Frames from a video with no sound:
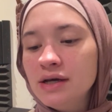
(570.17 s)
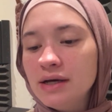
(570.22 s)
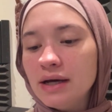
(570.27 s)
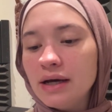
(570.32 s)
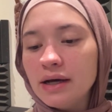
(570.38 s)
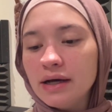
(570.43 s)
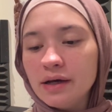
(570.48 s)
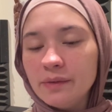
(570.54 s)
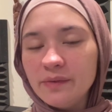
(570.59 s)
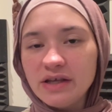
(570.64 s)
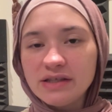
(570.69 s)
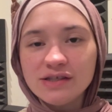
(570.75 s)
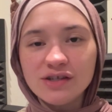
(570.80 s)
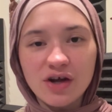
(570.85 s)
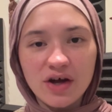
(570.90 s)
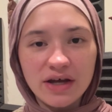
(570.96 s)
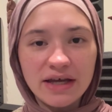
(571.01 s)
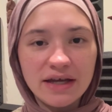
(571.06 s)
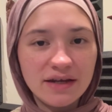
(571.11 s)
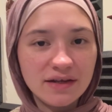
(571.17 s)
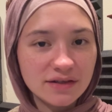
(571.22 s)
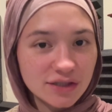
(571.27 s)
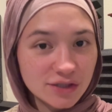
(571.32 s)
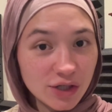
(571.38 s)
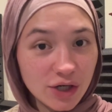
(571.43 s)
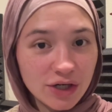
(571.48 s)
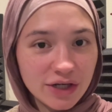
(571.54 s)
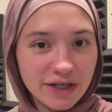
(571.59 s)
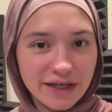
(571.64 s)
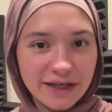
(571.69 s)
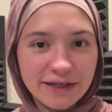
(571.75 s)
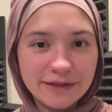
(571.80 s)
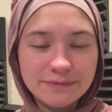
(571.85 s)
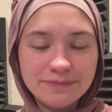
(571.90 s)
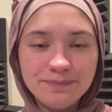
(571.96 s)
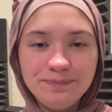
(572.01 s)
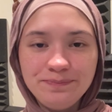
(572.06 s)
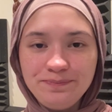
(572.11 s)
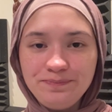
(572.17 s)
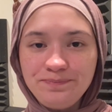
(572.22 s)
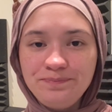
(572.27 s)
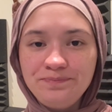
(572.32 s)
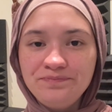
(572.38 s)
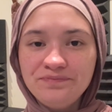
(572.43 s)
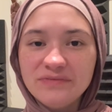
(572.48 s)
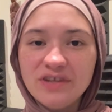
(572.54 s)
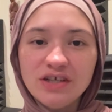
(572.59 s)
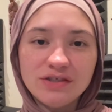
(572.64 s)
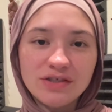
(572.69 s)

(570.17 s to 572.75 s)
It's not hitting the target. The